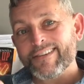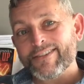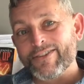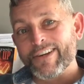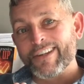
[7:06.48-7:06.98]

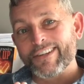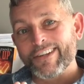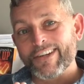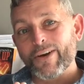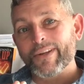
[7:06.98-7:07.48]
strength to
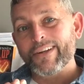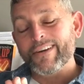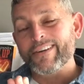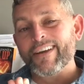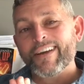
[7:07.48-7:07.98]
go in there
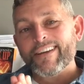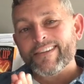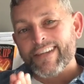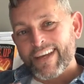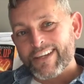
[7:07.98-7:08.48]
and
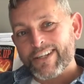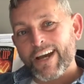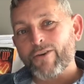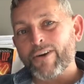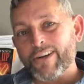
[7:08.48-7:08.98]
take a
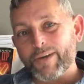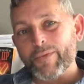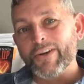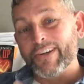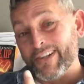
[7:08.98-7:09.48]
shower and come
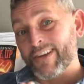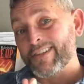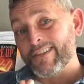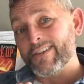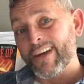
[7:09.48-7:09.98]
here and talk
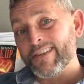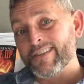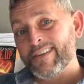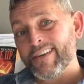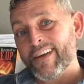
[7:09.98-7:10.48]
to you guys.